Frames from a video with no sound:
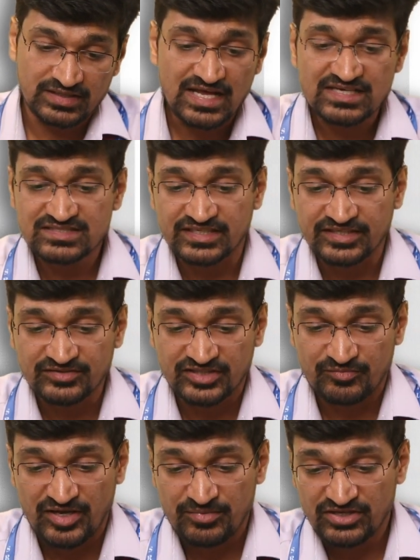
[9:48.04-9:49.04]
Lastly,
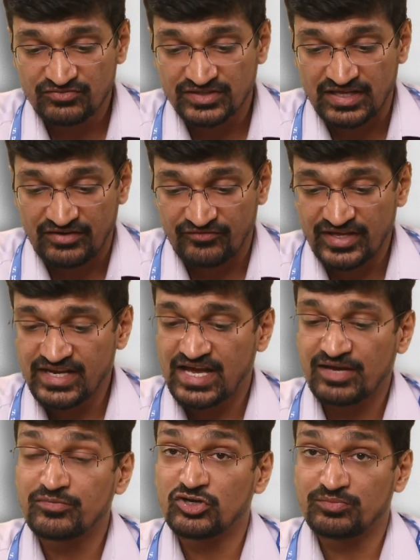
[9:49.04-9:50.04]
the babies with very
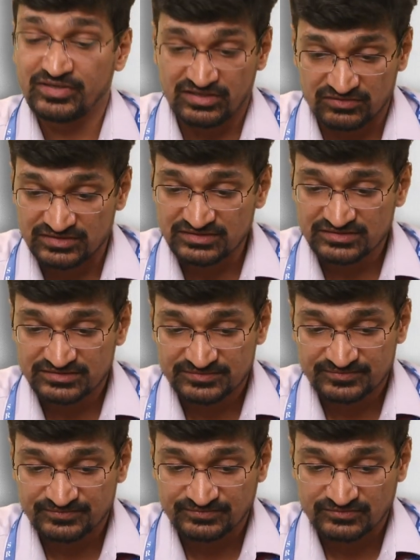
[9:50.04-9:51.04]
high bilirubin levels,
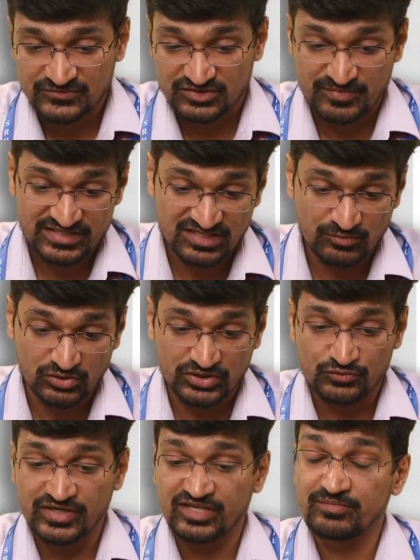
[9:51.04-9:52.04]
especially more
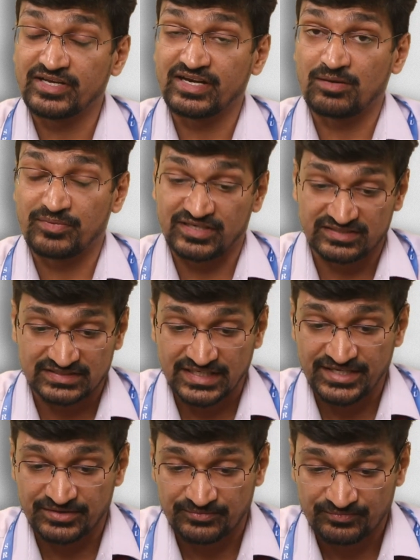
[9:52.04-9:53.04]
than 20 mg per
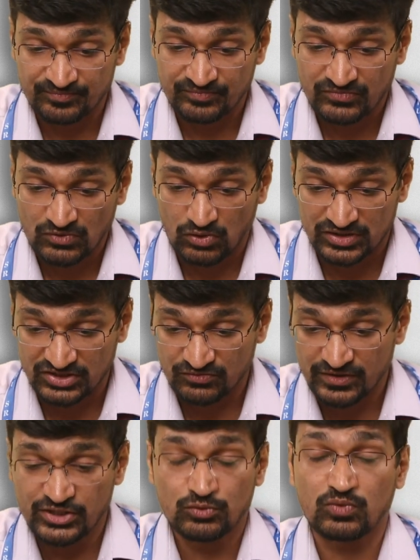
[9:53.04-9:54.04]
deciliter, or the
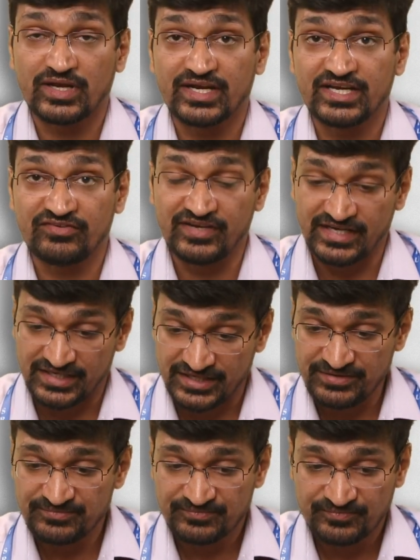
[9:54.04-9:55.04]
one requiring DVET,